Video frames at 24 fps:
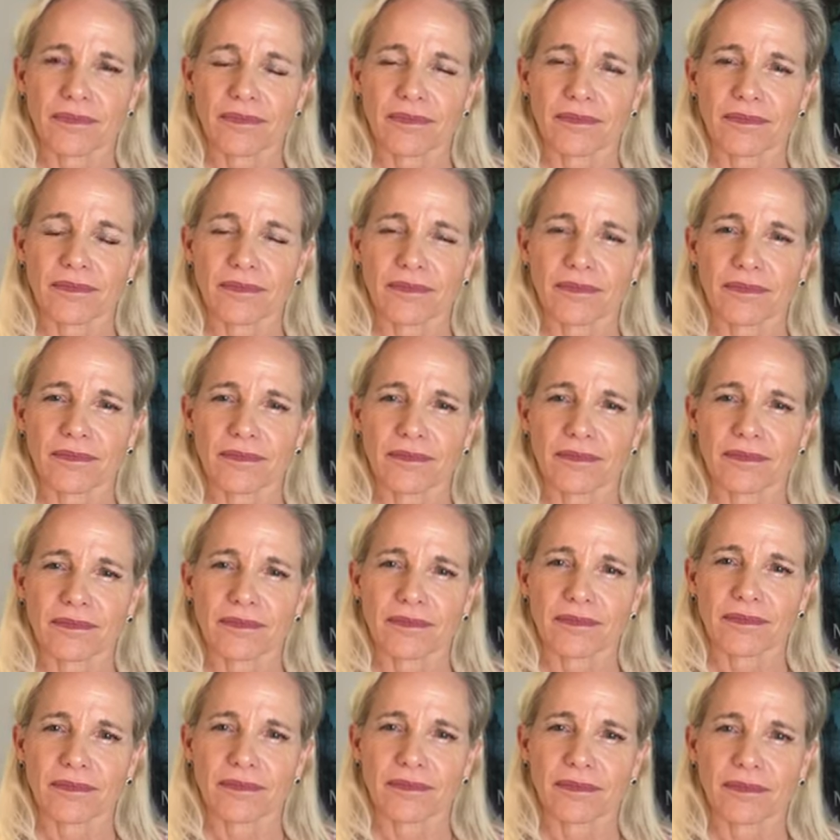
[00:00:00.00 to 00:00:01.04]

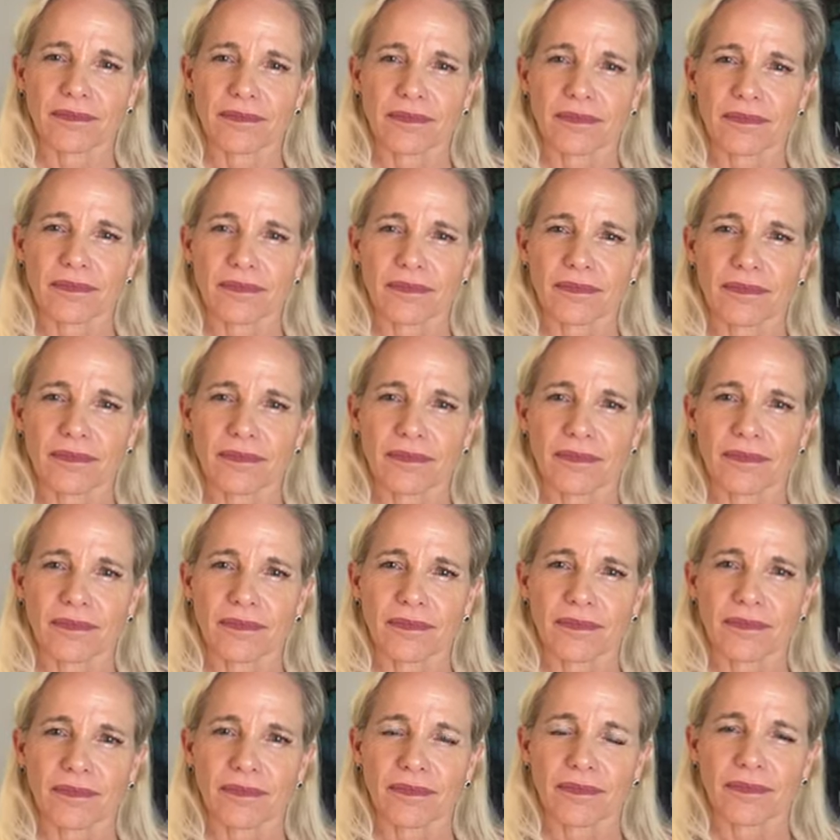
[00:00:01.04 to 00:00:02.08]

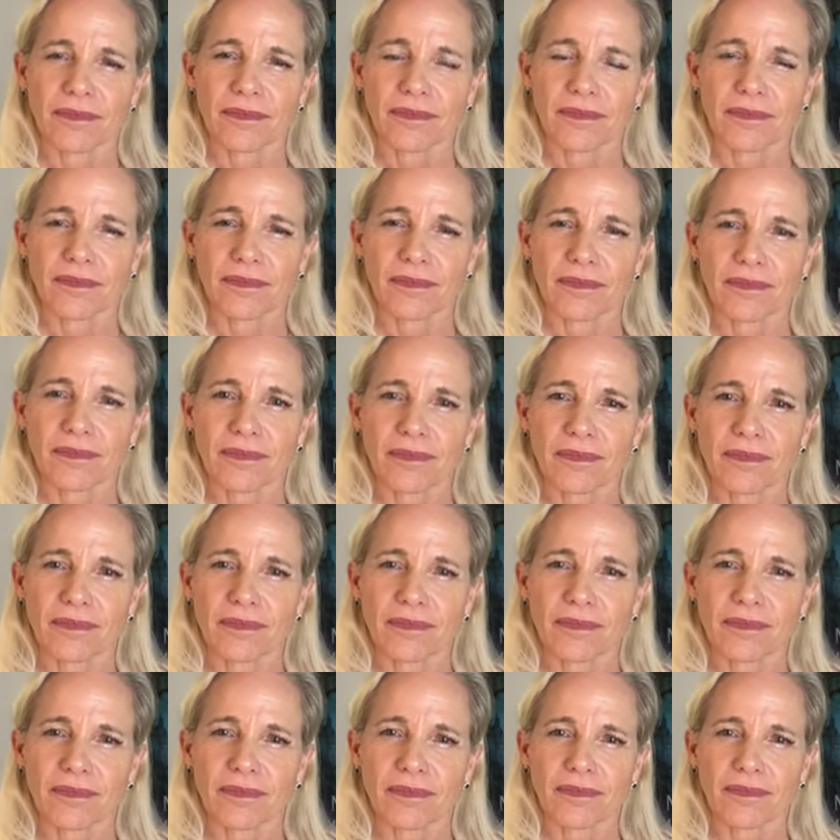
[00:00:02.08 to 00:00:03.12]

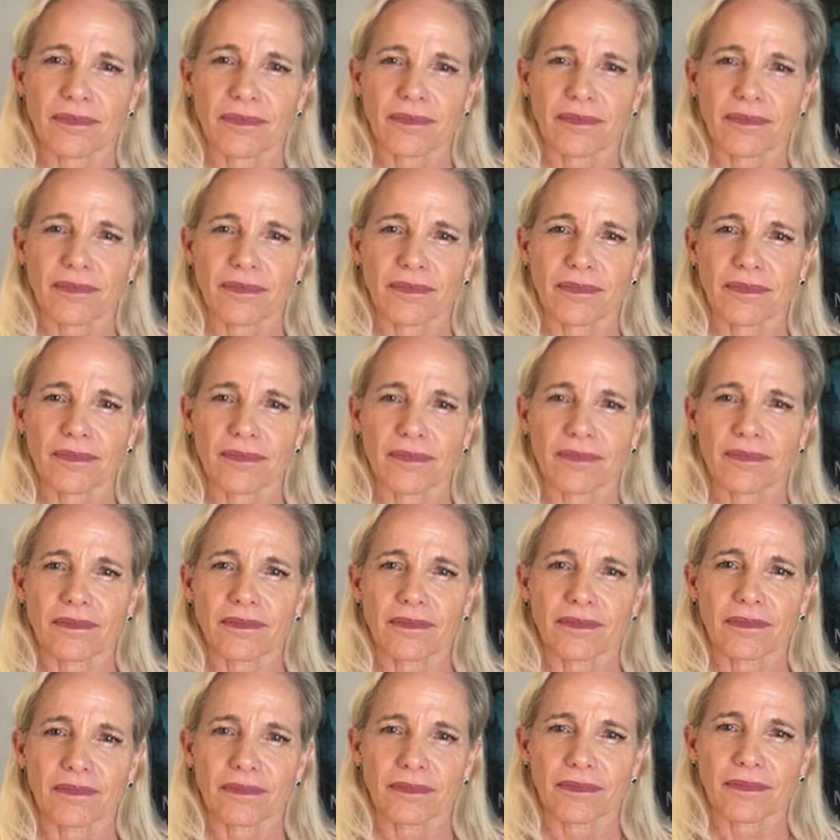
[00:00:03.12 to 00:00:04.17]

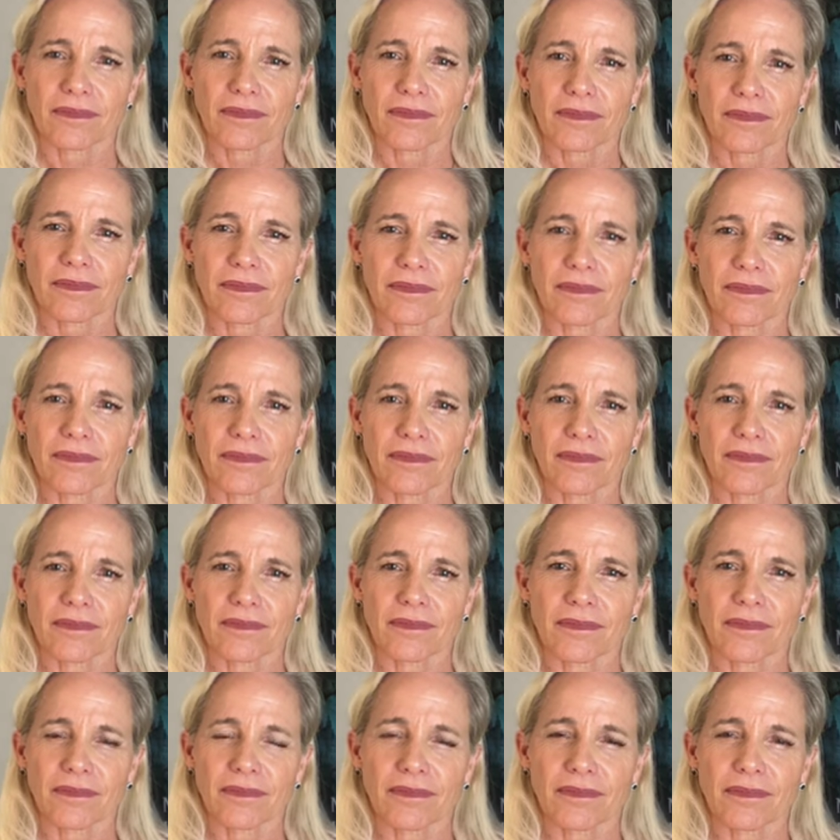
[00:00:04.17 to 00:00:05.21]

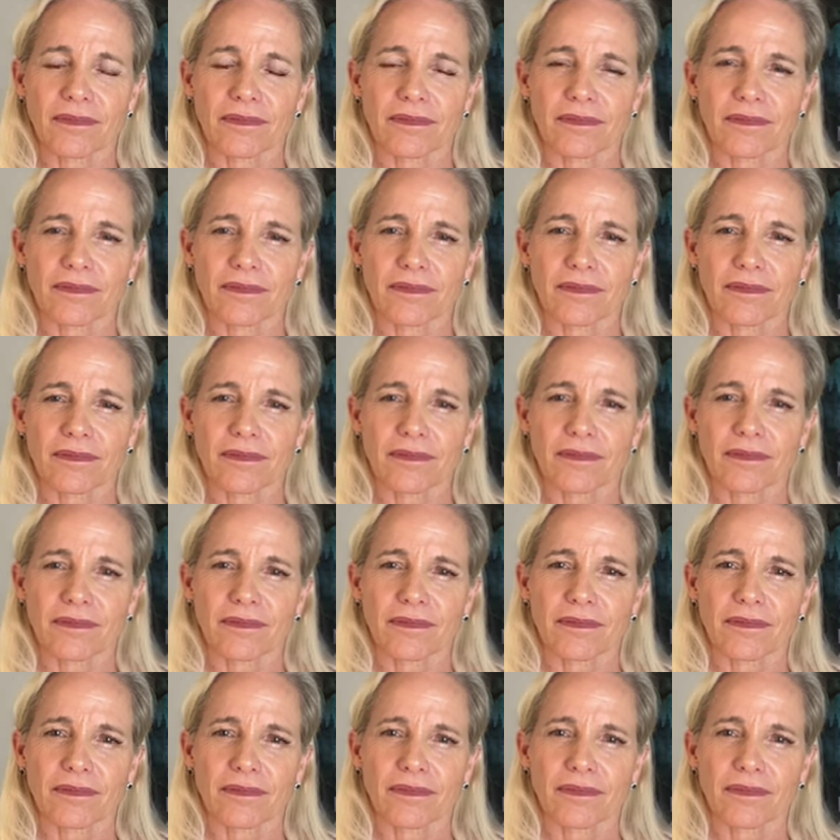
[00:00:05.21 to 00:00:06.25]

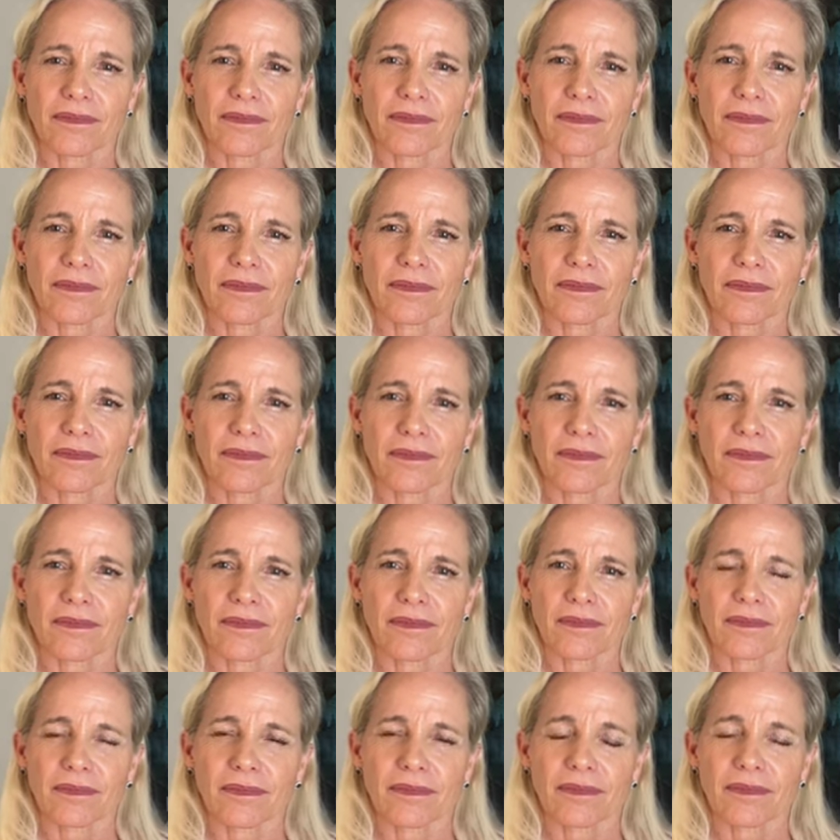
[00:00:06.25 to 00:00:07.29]

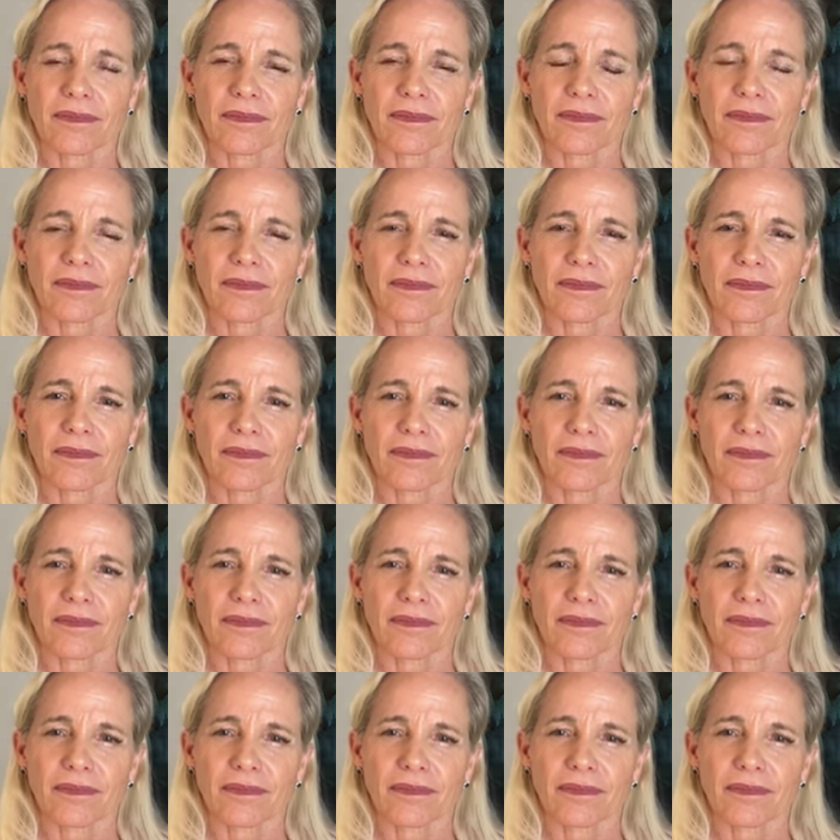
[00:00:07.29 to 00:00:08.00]
(not speaking)